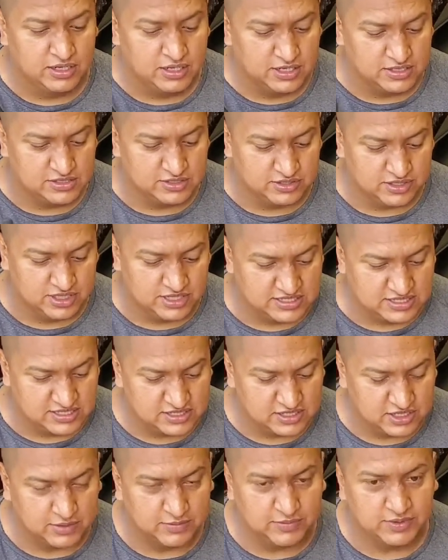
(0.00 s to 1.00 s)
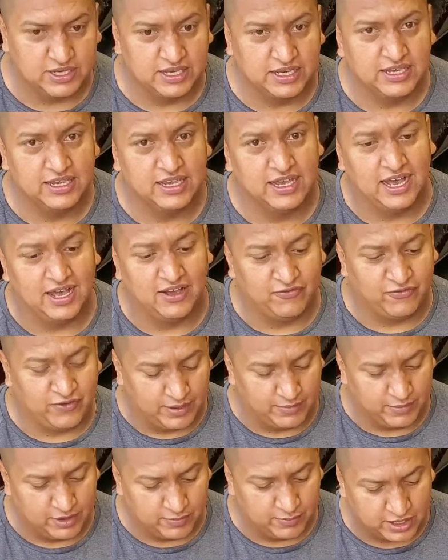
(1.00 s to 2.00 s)
So this is gonna be a
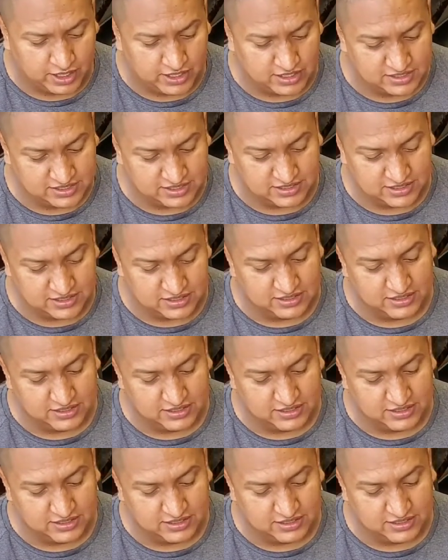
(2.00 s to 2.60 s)
family project.